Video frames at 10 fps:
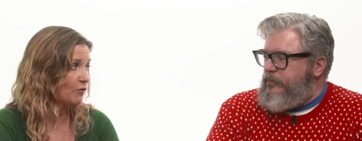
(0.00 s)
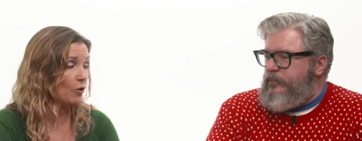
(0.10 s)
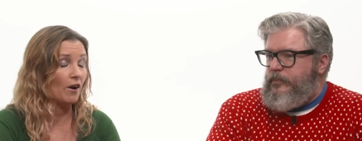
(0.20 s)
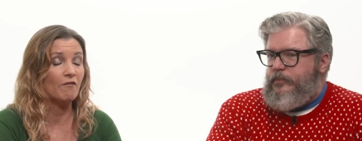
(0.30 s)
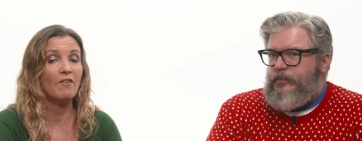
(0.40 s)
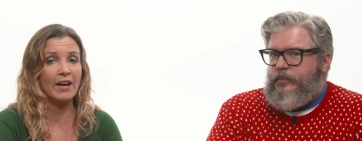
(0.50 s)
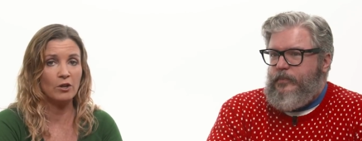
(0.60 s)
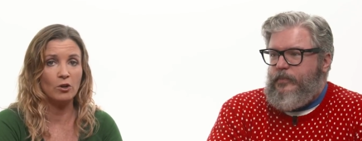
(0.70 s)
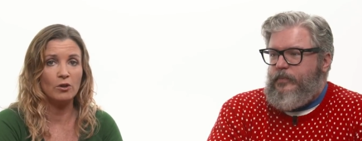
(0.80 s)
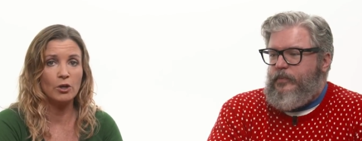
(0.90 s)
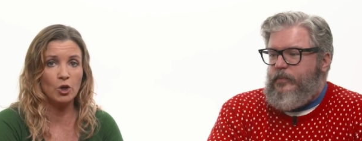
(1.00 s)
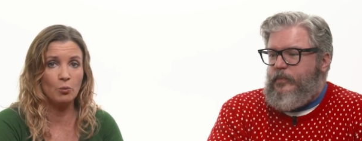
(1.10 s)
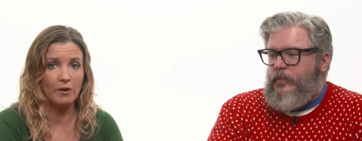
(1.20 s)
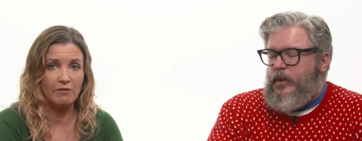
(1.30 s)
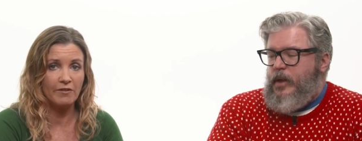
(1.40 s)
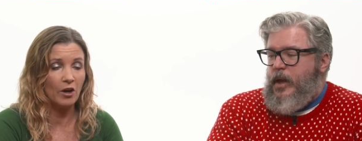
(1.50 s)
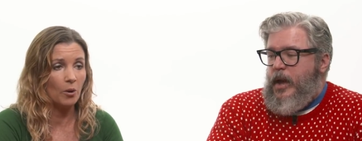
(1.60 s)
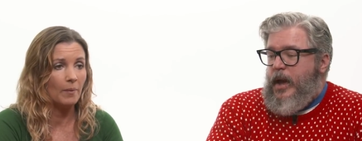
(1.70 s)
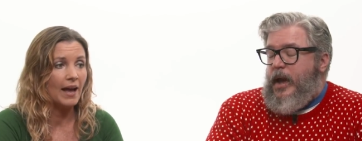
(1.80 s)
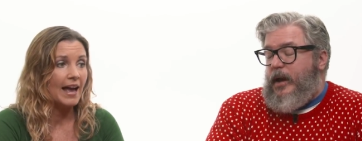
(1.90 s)
Speaker 1: for a final Kubrick
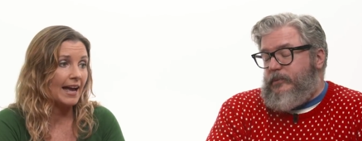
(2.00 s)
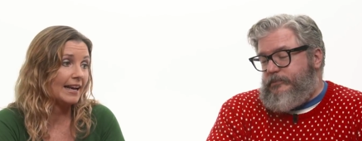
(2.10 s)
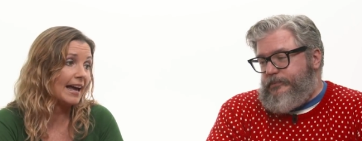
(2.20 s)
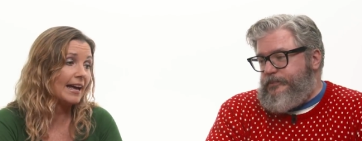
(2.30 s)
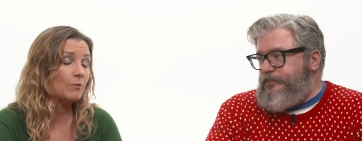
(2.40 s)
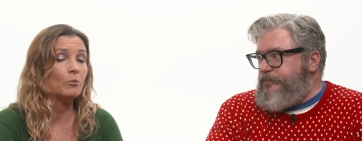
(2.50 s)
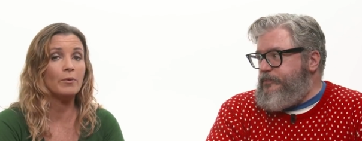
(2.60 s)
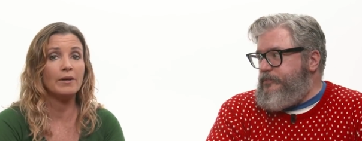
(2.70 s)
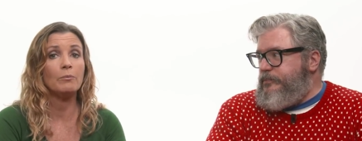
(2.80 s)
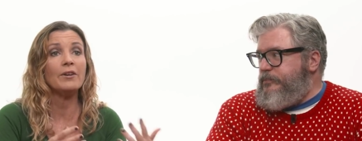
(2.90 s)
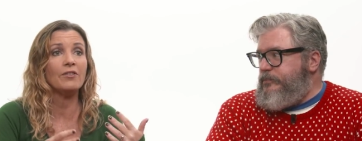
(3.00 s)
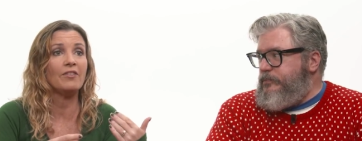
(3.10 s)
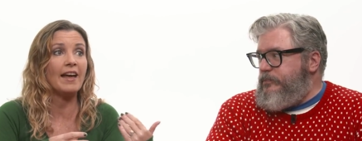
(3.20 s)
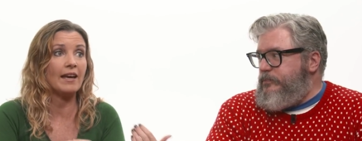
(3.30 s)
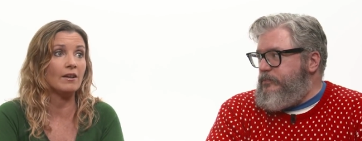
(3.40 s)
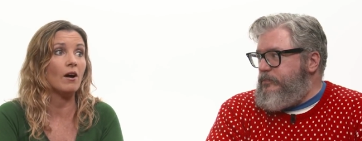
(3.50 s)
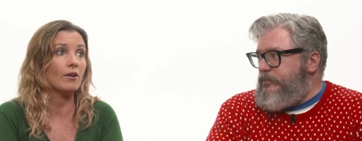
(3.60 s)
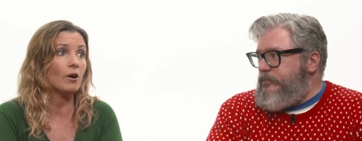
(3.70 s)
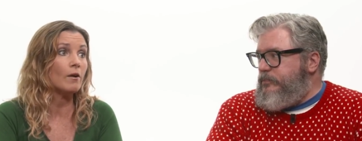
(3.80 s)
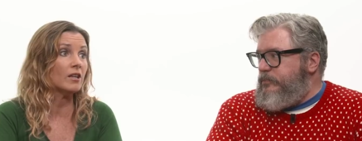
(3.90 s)
film. And and with then
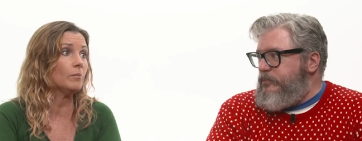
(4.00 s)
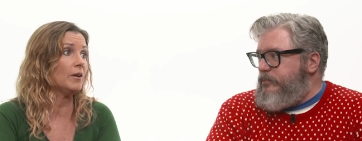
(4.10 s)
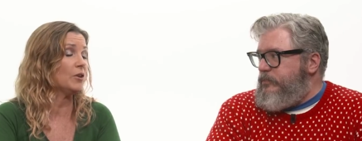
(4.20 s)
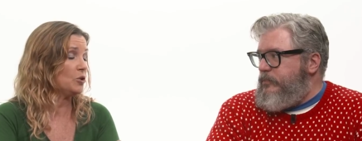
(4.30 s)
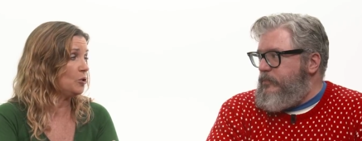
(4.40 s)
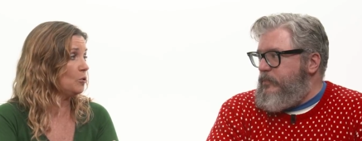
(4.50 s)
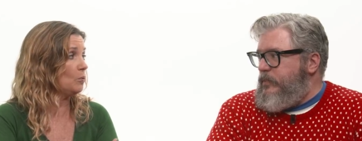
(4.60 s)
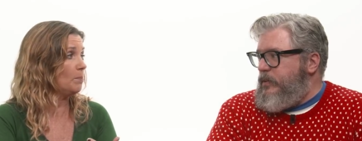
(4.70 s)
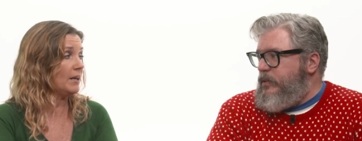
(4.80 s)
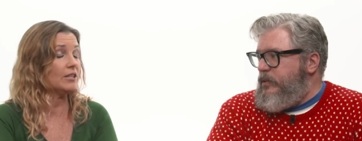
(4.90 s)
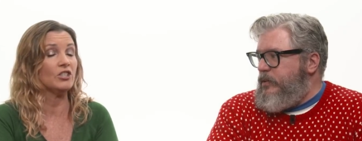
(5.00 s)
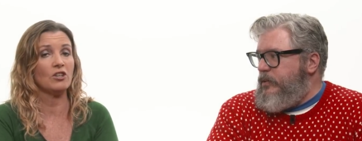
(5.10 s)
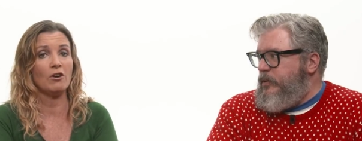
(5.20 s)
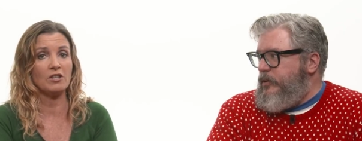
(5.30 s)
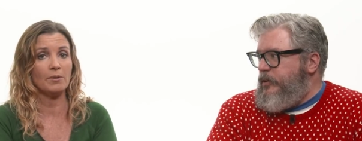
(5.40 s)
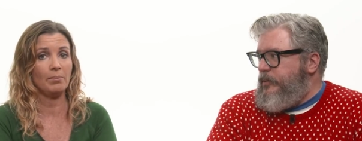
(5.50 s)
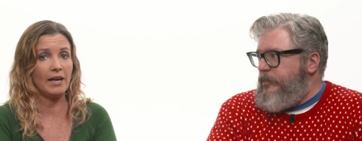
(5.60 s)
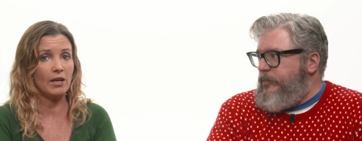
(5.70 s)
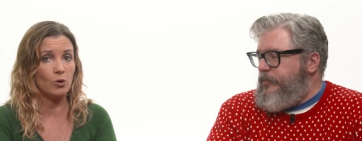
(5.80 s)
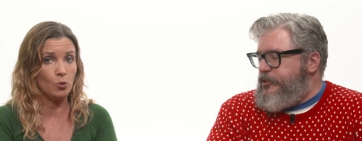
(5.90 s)
arguably the two biggest stars on the
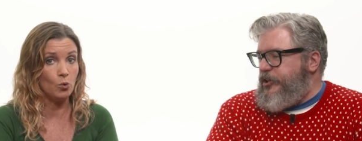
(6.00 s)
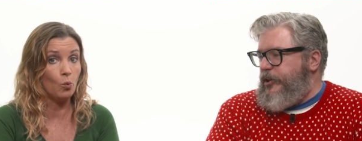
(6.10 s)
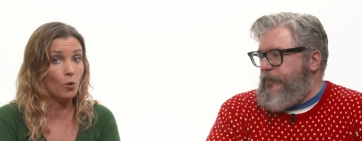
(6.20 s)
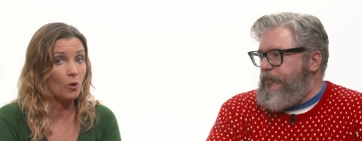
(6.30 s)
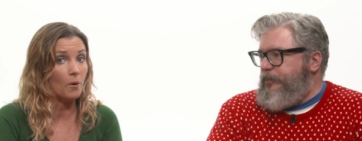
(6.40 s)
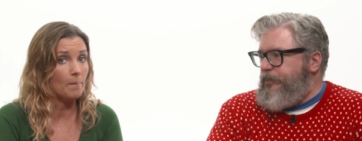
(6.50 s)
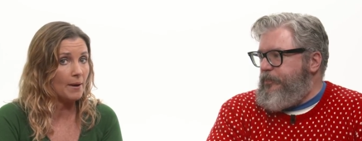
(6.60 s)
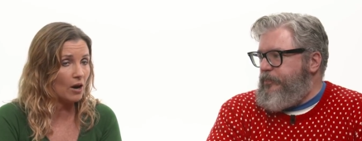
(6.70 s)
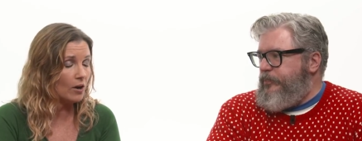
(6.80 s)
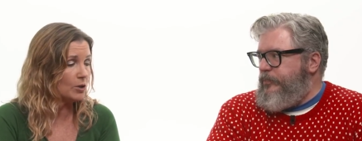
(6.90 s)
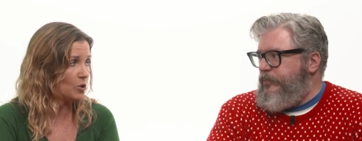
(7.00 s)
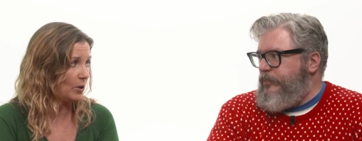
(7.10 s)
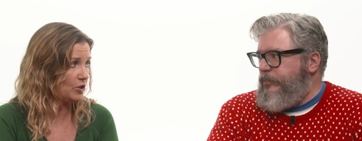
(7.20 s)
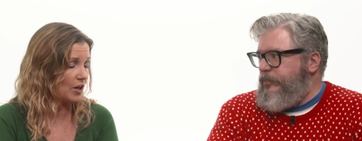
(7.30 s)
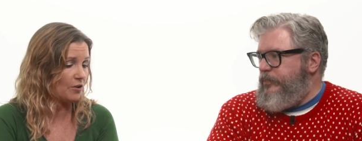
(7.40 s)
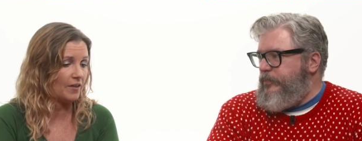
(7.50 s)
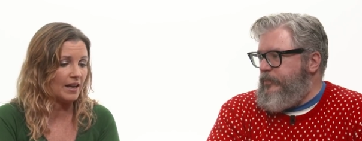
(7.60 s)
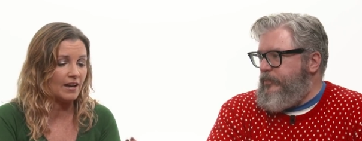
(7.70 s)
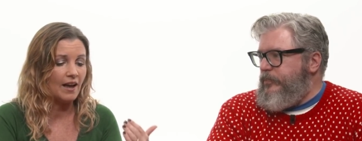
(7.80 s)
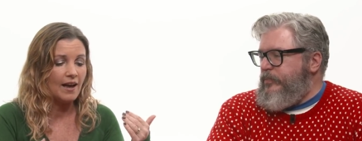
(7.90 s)
planet who sure. were married to each other
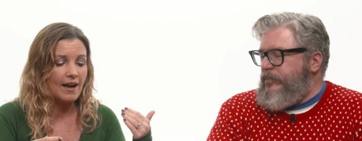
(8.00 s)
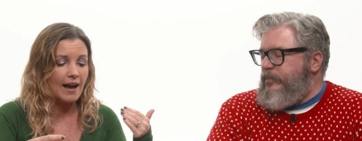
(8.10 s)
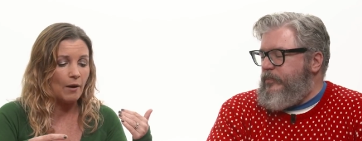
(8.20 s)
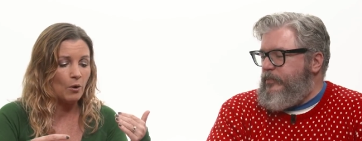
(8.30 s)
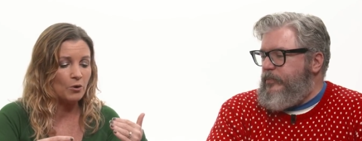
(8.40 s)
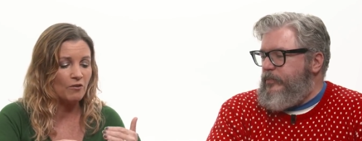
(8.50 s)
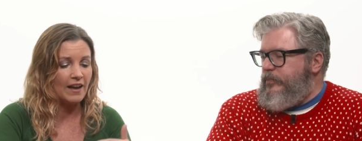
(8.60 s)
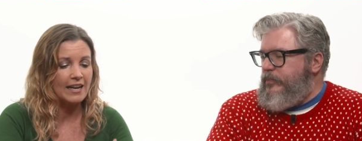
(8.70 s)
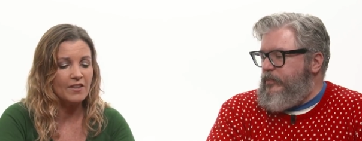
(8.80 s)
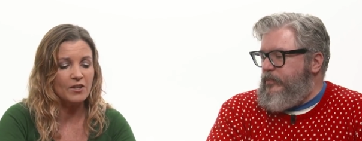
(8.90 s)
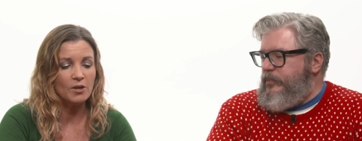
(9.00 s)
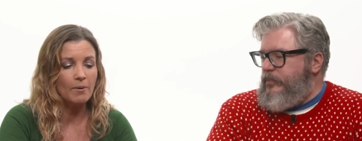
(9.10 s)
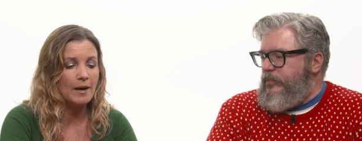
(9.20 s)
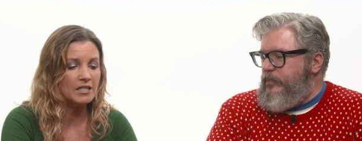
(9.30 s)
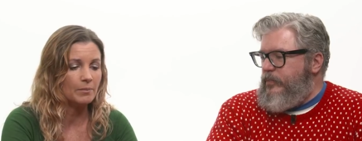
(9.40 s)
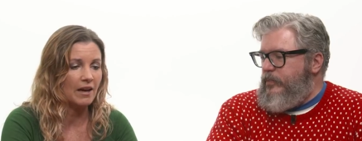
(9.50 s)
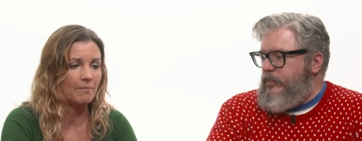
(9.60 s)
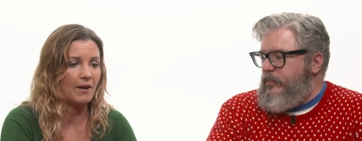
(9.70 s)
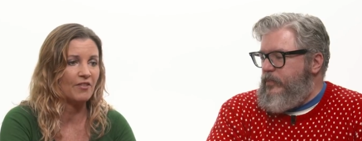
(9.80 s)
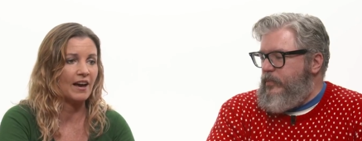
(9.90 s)
then, I wonder if anything could possibly have
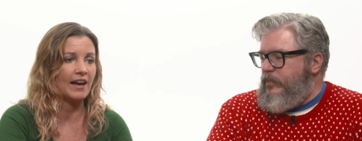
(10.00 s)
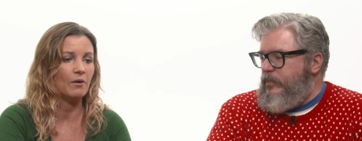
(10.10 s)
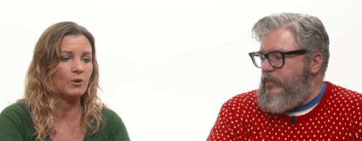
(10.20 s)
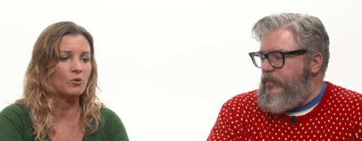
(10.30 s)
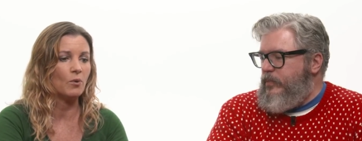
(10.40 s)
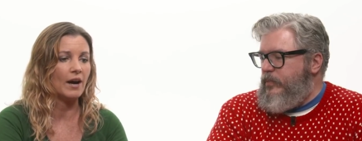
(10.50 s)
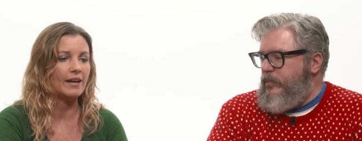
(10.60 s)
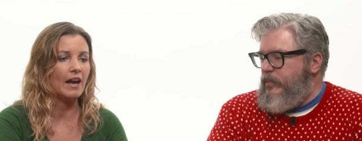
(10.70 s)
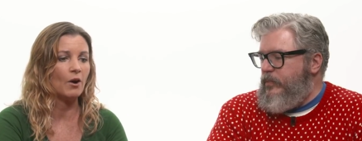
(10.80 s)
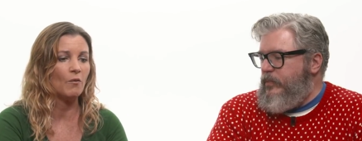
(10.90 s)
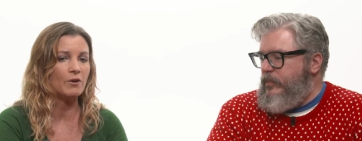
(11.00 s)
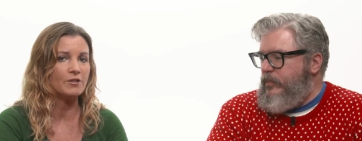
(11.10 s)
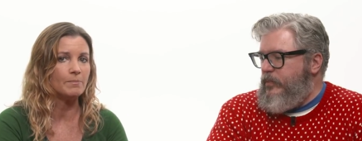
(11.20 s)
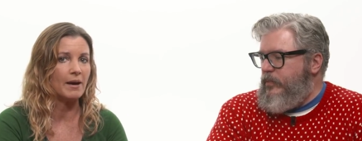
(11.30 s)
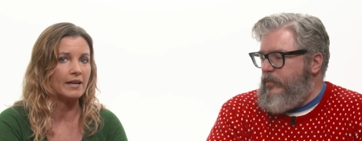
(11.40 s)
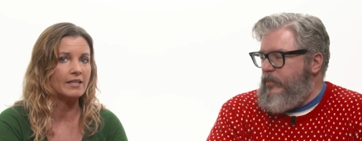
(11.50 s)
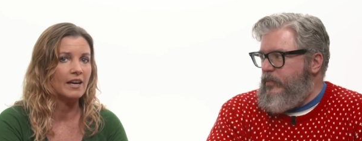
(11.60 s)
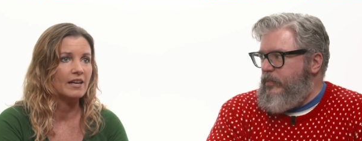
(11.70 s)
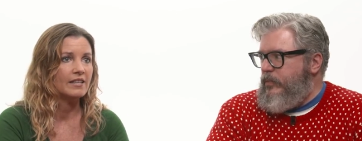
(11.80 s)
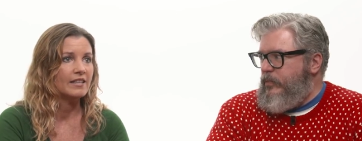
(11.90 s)
met that. And I wonder why now, in retrospect,
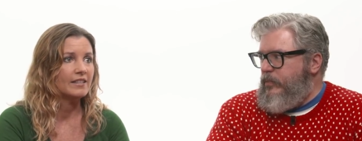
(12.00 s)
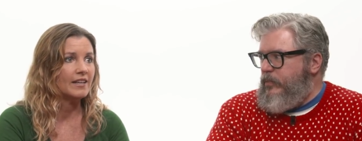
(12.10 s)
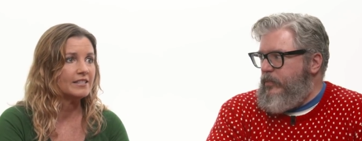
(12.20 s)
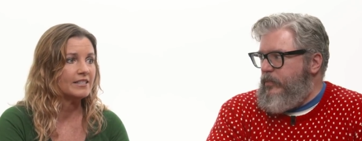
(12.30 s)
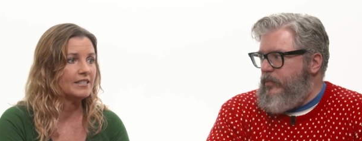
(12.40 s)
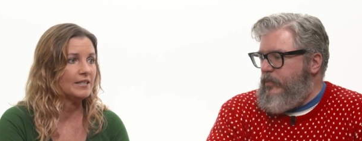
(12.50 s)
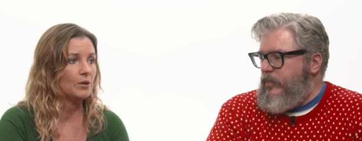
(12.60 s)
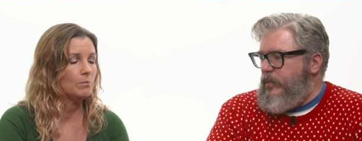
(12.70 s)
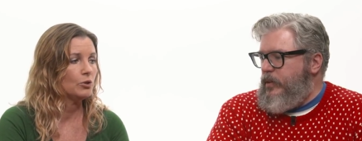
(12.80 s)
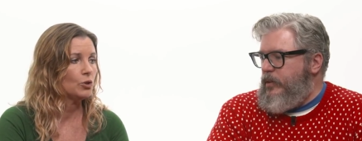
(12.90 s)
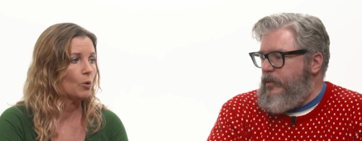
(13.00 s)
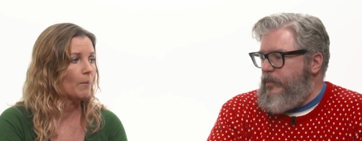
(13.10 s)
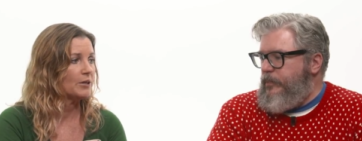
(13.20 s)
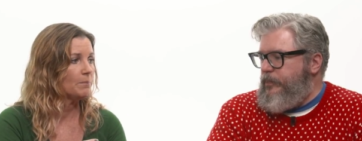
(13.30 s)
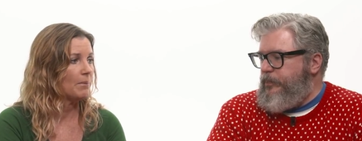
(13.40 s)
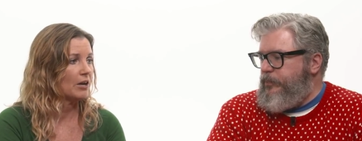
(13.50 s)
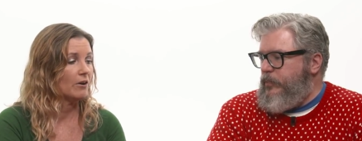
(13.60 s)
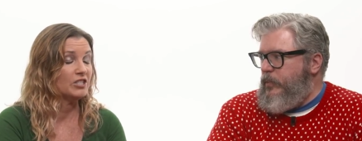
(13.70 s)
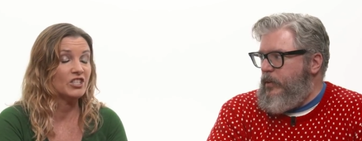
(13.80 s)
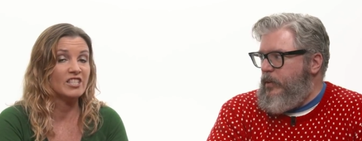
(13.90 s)
does it seem so much better?
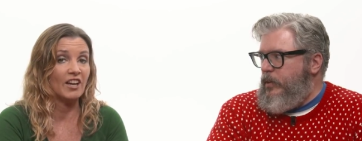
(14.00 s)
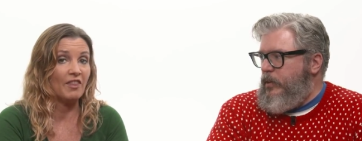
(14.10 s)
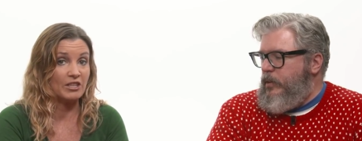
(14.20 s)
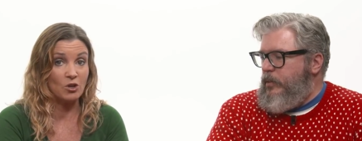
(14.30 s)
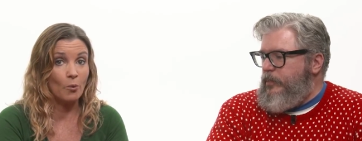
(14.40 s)
Is it just like that's